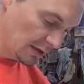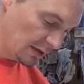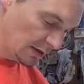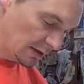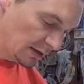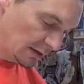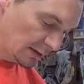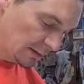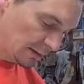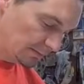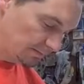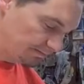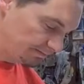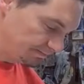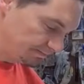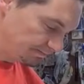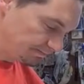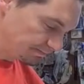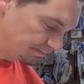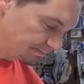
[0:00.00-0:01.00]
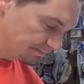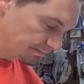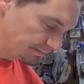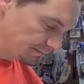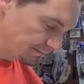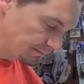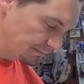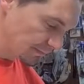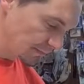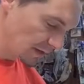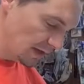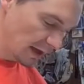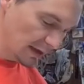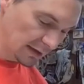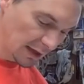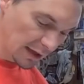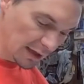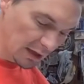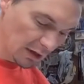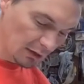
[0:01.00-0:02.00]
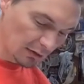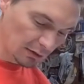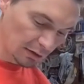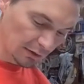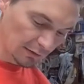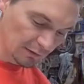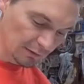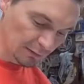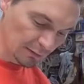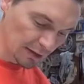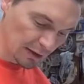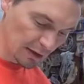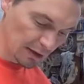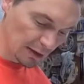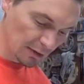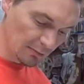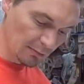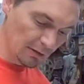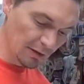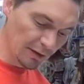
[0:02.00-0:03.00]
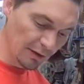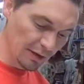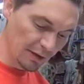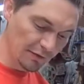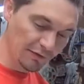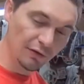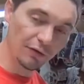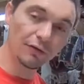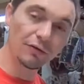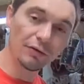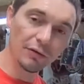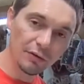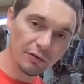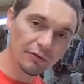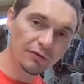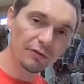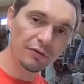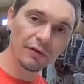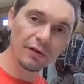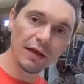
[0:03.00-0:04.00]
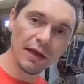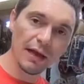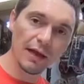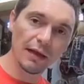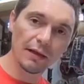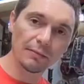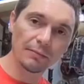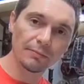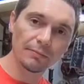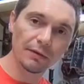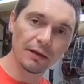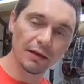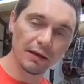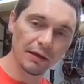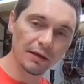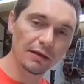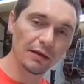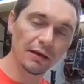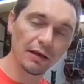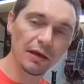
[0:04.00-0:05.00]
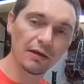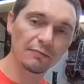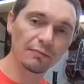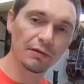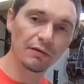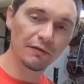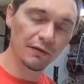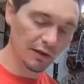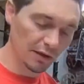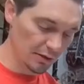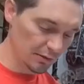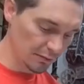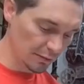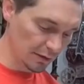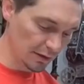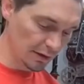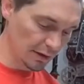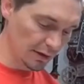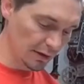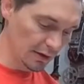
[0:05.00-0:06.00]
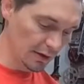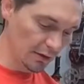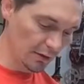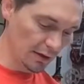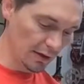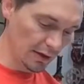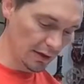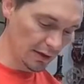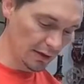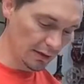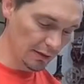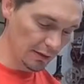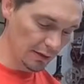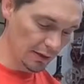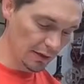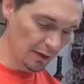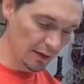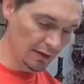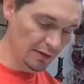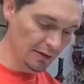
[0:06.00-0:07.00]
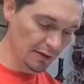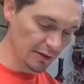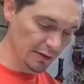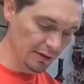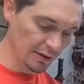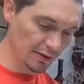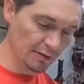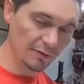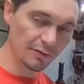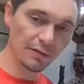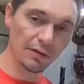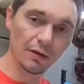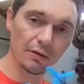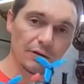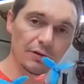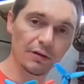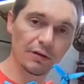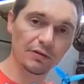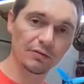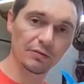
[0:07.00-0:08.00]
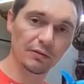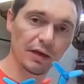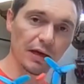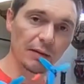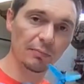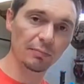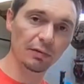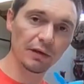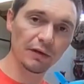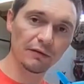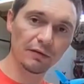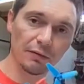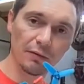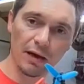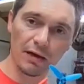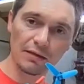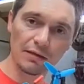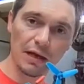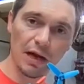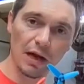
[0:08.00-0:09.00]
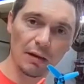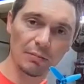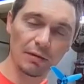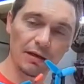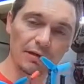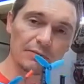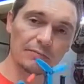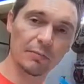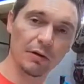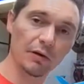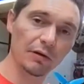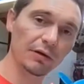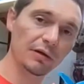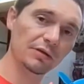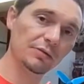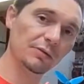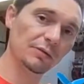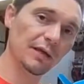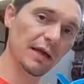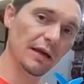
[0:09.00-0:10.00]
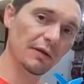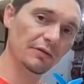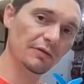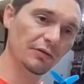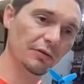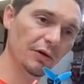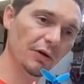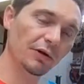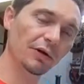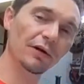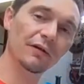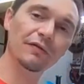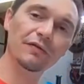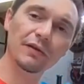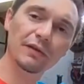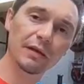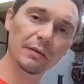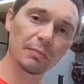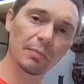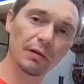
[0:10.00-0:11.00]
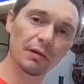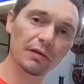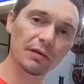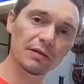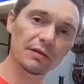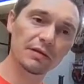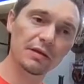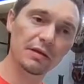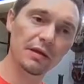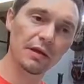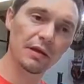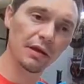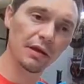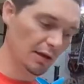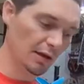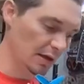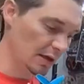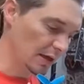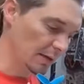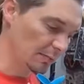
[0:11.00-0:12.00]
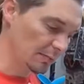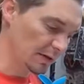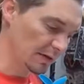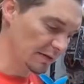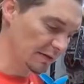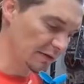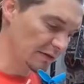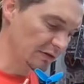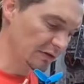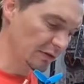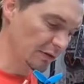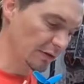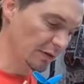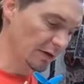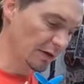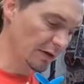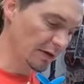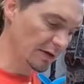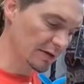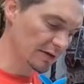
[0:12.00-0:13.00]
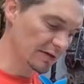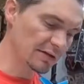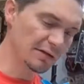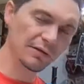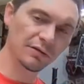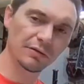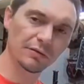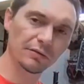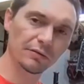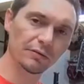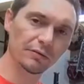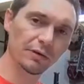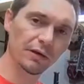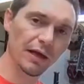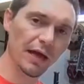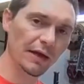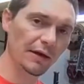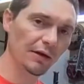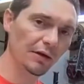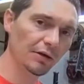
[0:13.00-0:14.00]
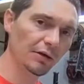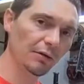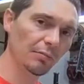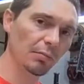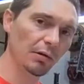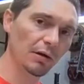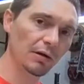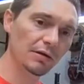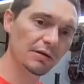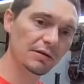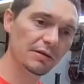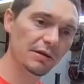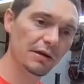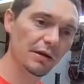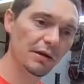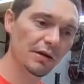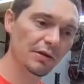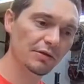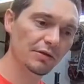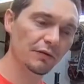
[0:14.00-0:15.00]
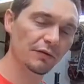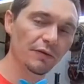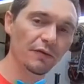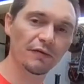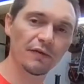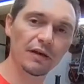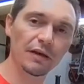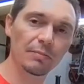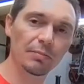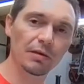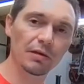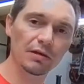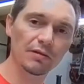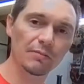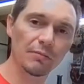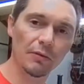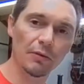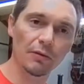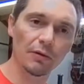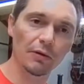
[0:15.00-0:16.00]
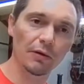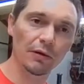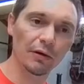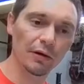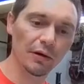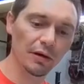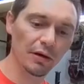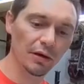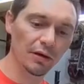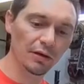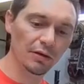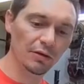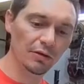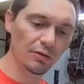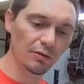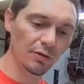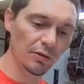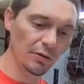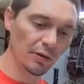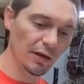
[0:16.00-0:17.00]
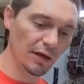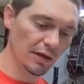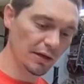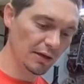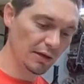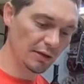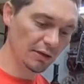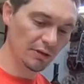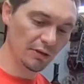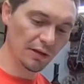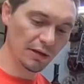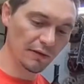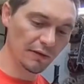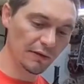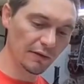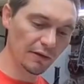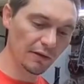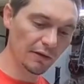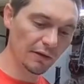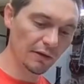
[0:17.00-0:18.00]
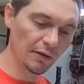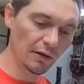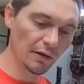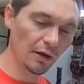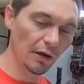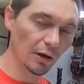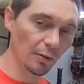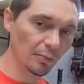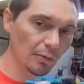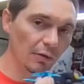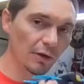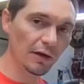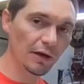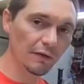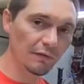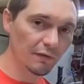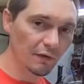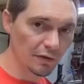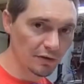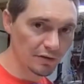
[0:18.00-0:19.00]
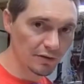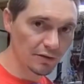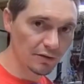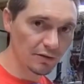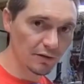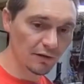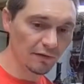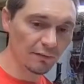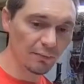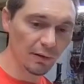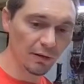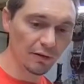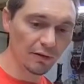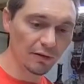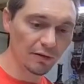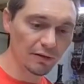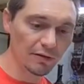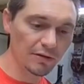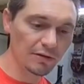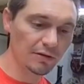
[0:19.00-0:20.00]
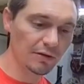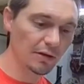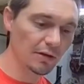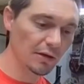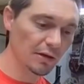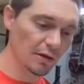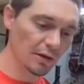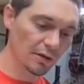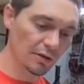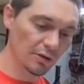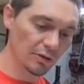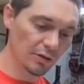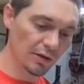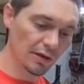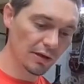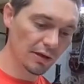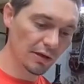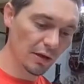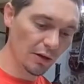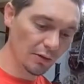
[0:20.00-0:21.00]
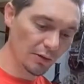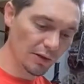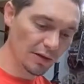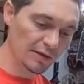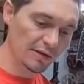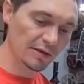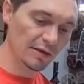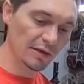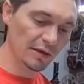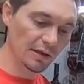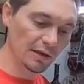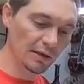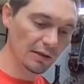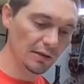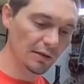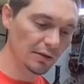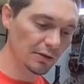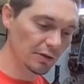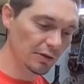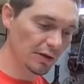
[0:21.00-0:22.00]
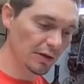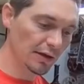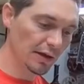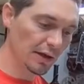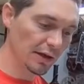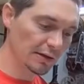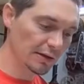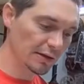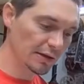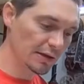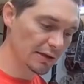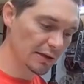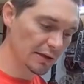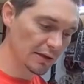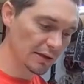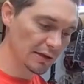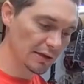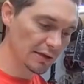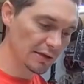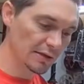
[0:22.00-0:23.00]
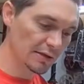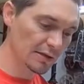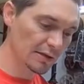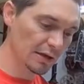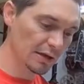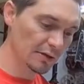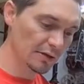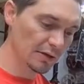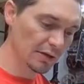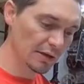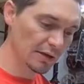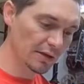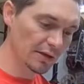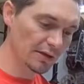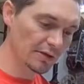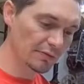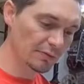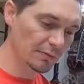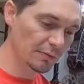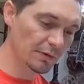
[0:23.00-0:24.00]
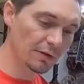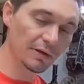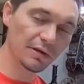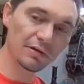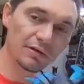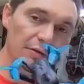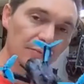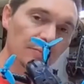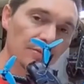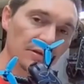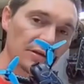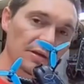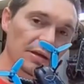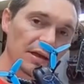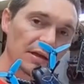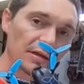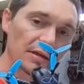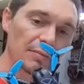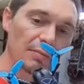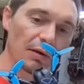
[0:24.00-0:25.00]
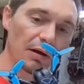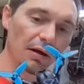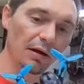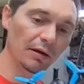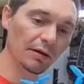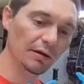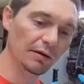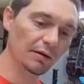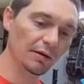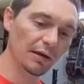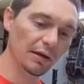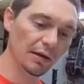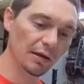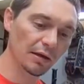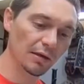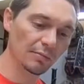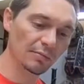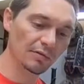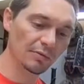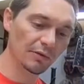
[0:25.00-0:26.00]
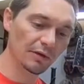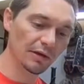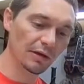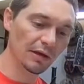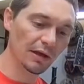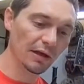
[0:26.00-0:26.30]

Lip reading: I like all of them, but if you're new to the game and getting into FPV, you really need to go ahead and just go to this one. And I believe Horizon Hobby has marked this one down to 150 bucks, and I believe the Torrent is still at 100 bucks. So for 50 bucks more, you go ahead and you get the upgraded version of motors, you get OSD, you get LEDs, and you get this really super sexy pod that it comes with.